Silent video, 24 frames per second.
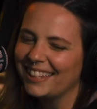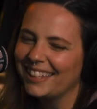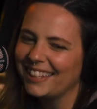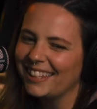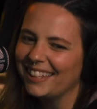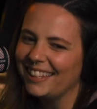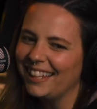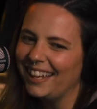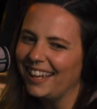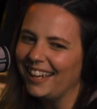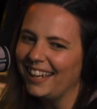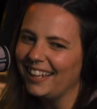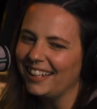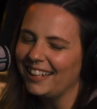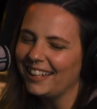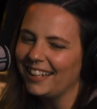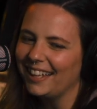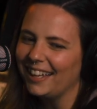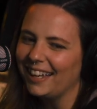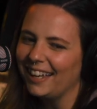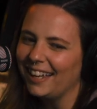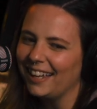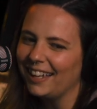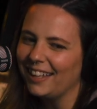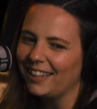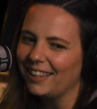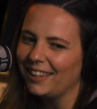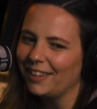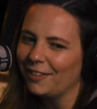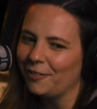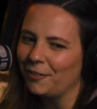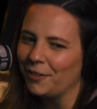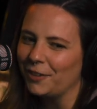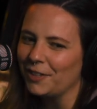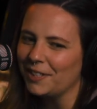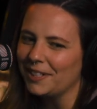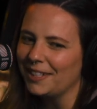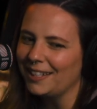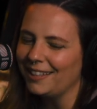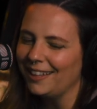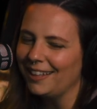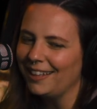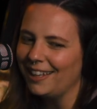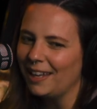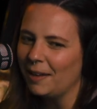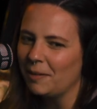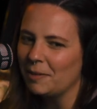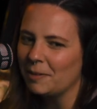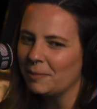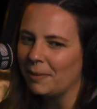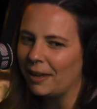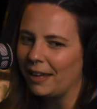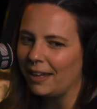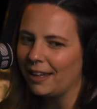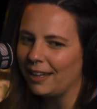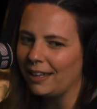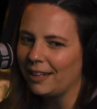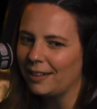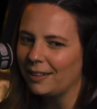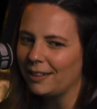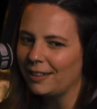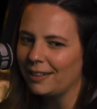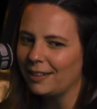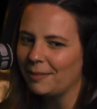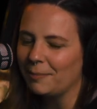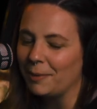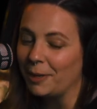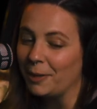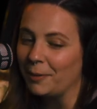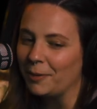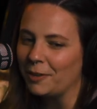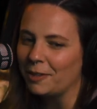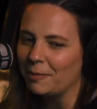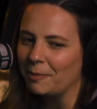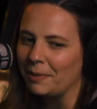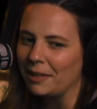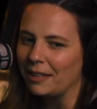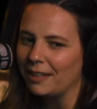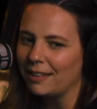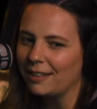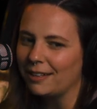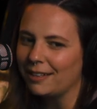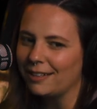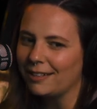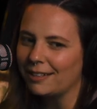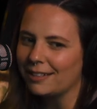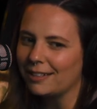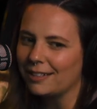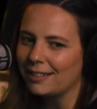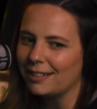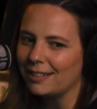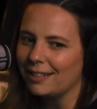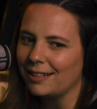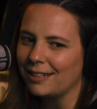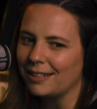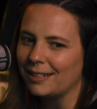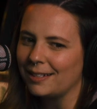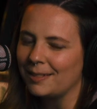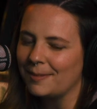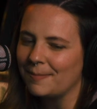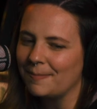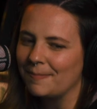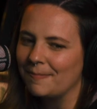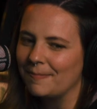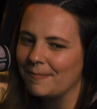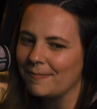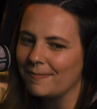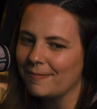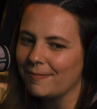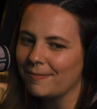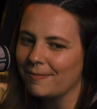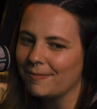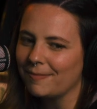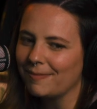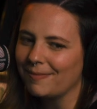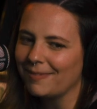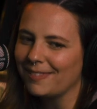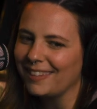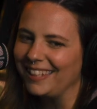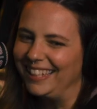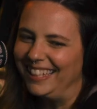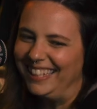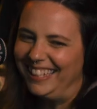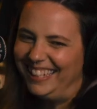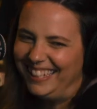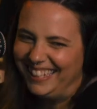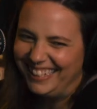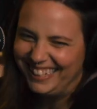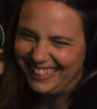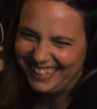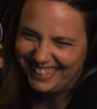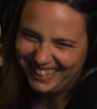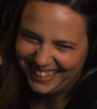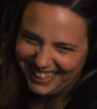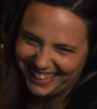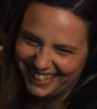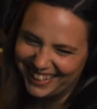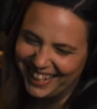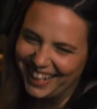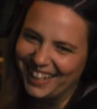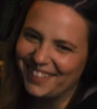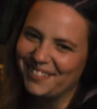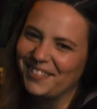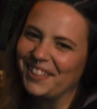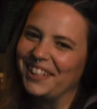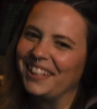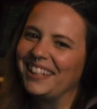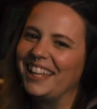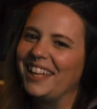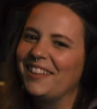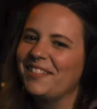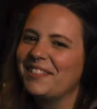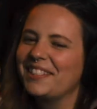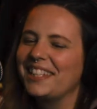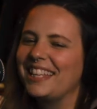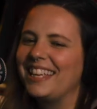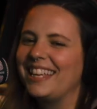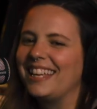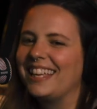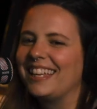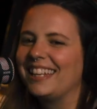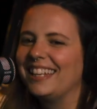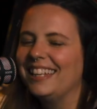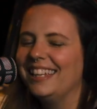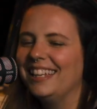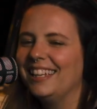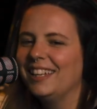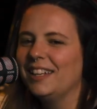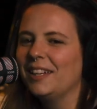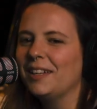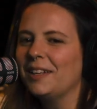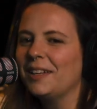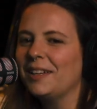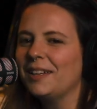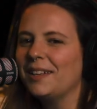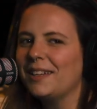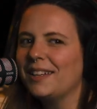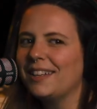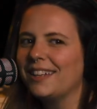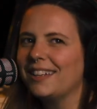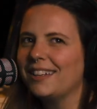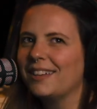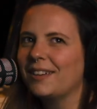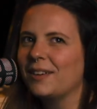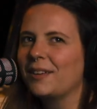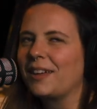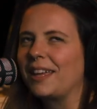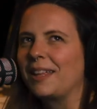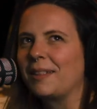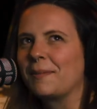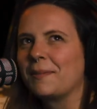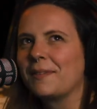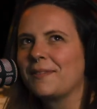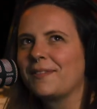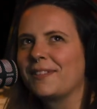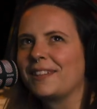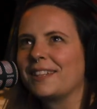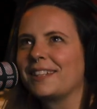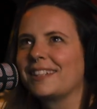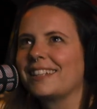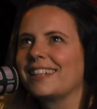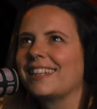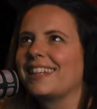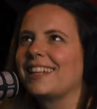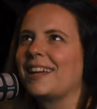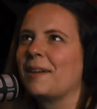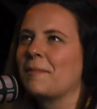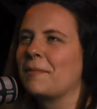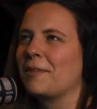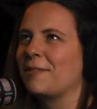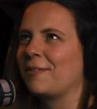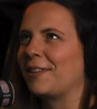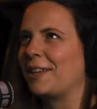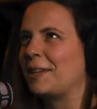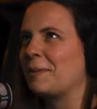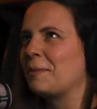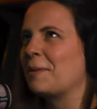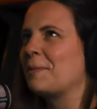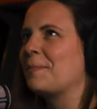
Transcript: Yeah, the first thing that came to my head, bear with me, is I'm gonna laugh saying it. Okay, I'm gonna find a